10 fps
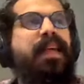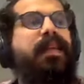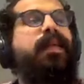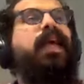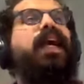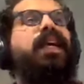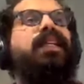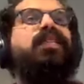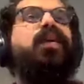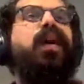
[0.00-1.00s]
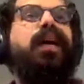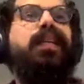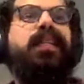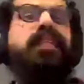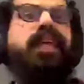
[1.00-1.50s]
yeah so
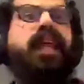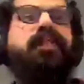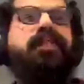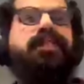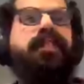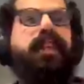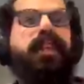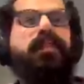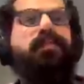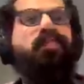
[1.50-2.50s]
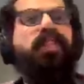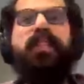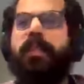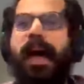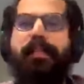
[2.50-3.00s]
as i said i've like
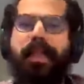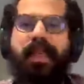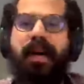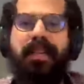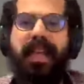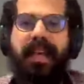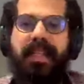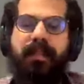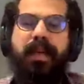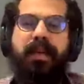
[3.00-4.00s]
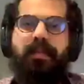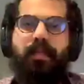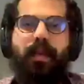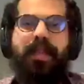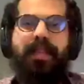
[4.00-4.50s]
just the mapathons i can speak mostly